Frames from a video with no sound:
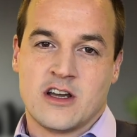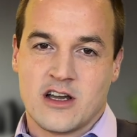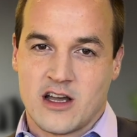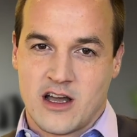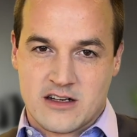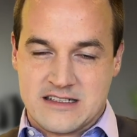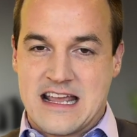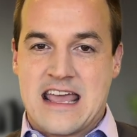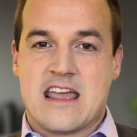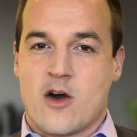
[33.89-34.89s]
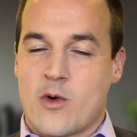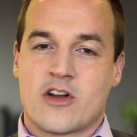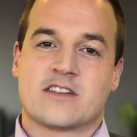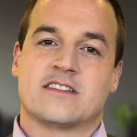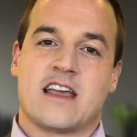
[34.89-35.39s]

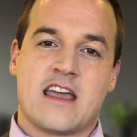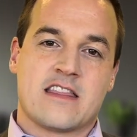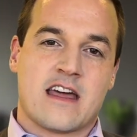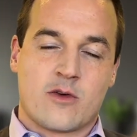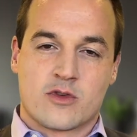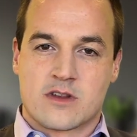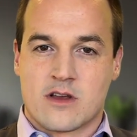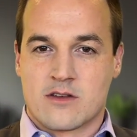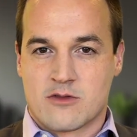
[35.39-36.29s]
awareness day that was